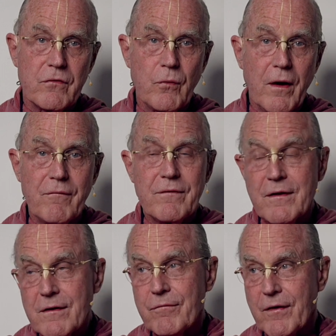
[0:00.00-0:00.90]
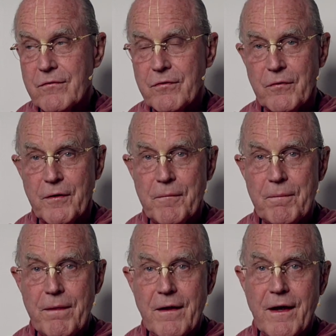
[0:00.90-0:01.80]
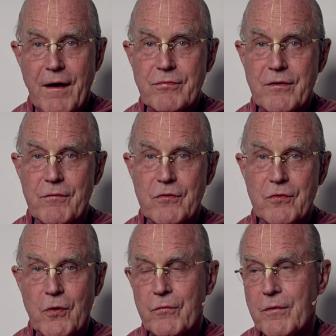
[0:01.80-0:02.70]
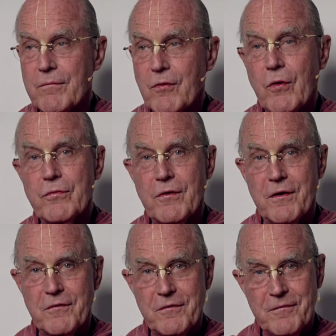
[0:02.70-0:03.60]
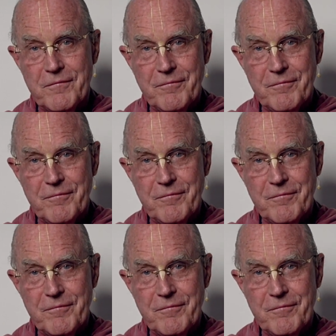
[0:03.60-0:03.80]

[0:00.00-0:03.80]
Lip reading: his wife did eventually have 7 children, all sons.